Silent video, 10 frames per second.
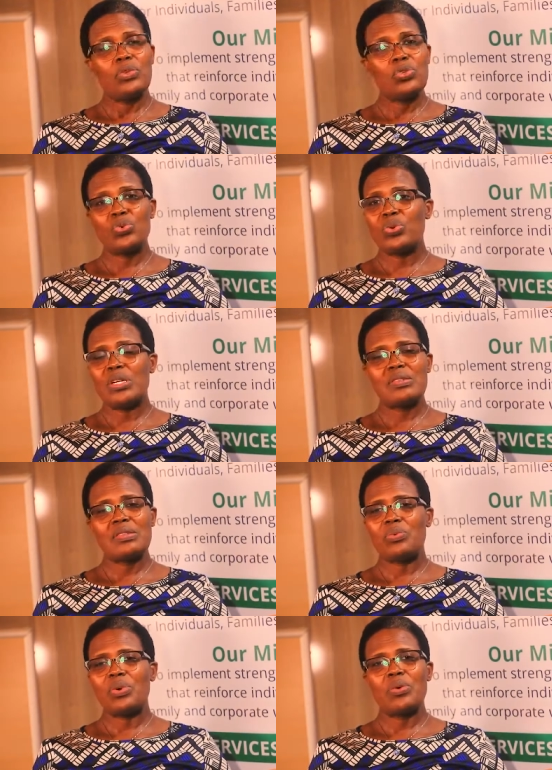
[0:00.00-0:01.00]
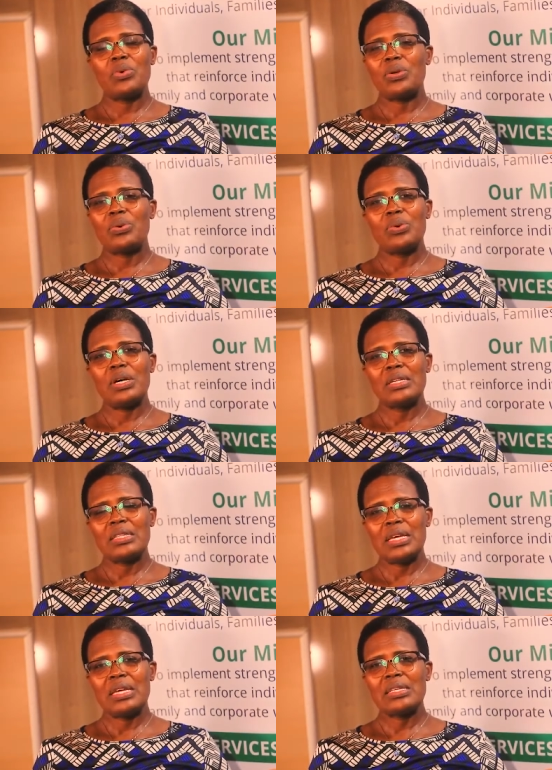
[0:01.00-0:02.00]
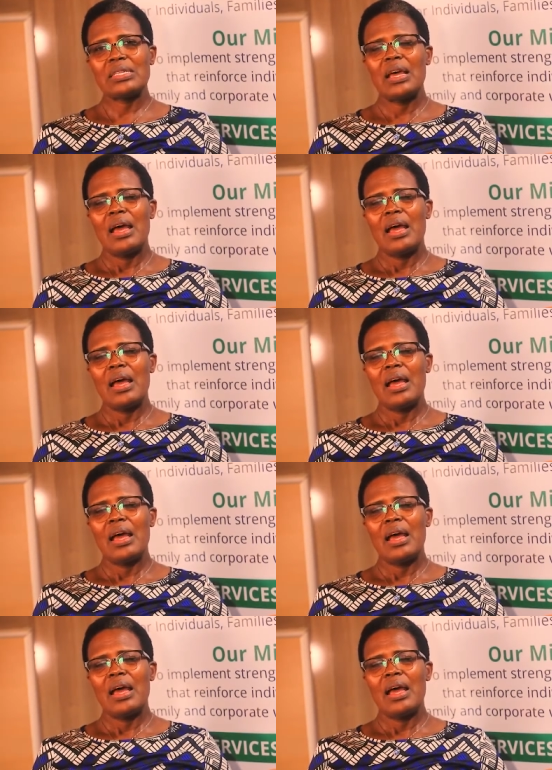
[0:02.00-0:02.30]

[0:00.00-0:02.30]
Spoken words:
towards the way we look at things.